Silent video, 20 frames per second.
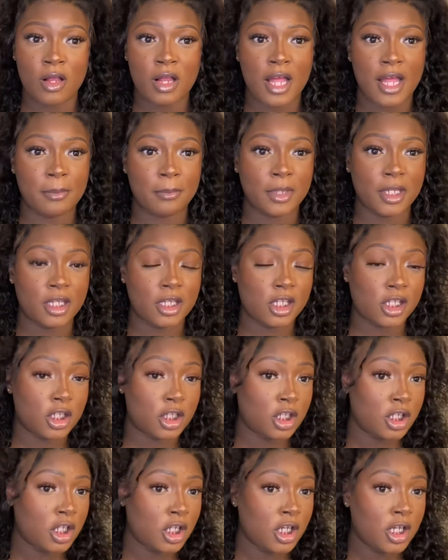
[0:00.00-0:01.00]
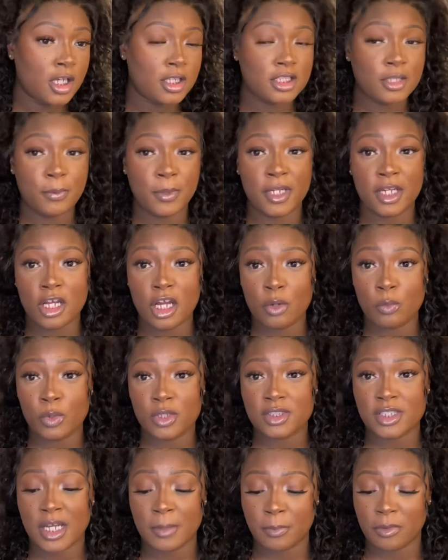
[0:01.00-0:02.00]
I mean, depending on what
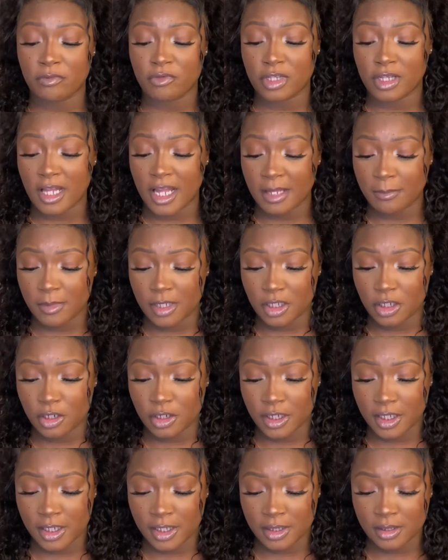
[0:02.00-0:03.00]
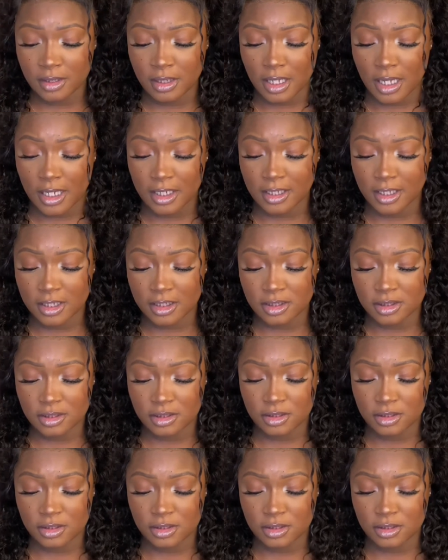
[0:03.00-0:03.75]
type of climate you're in, I guess